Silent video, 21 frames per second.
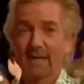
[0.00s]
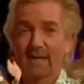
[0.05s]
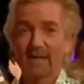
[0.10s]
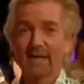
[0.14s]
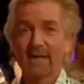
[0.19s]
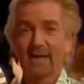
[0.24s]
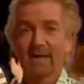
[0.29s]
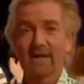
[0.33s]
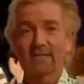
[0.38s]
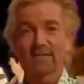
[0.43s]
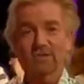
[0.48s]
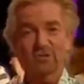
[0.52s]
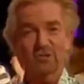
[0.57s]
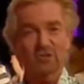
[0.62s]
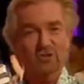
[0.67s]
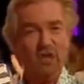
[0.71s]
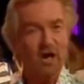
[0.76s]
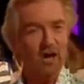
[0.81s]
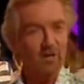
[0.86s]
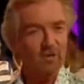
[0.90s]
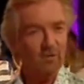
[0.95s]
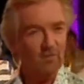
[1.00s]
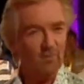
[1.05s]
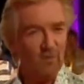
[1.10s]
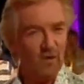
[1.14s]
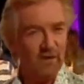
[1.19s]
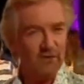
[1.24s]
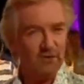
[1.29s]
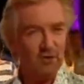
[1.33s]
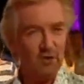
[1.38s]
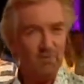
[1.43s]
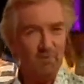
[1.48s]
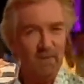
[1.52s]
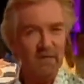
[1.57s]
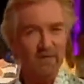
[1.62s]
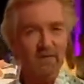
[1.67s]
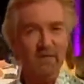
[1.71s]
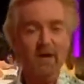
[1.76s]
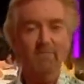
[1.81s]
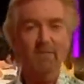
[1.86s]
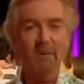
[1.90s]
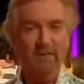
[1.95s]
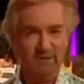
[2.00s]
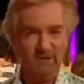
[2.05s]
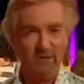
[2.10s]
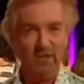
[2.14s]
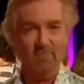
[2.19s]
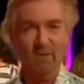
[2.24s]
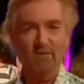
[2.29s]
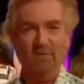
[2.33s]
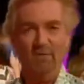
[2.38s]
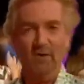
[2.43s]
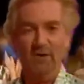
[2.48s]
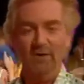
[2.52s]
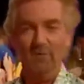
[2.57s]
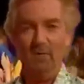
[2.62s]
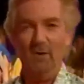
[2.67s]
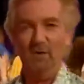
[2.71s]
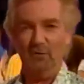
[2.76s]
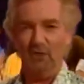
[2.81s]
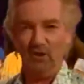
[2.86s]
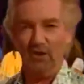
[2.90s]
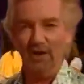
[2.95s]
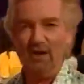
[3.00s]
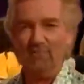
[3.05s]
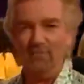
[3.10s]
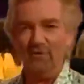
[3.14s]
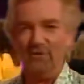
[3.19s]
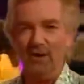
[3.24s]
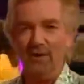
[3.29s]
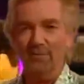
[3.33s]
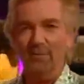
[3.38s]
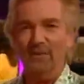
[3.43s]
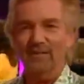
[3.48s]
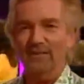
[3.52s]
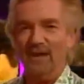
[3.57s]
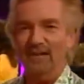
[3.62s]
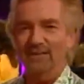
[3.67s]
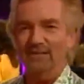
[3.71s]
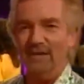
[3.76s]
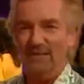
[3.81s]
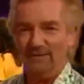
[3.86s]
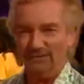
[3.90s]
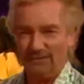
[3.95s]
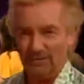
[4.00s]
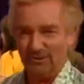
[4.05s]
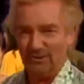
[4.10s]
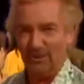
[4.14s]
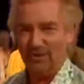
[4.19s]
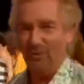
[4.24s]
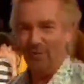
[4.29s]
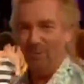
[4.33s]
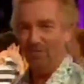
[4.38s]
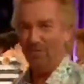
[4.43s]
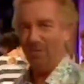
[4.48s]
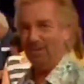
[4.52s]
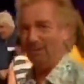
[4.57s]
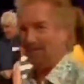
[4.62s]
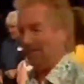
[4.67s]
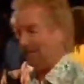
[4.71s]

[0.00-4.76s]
and start afresh on Monday and make someone very wealthy. Have a great weekend off. See you on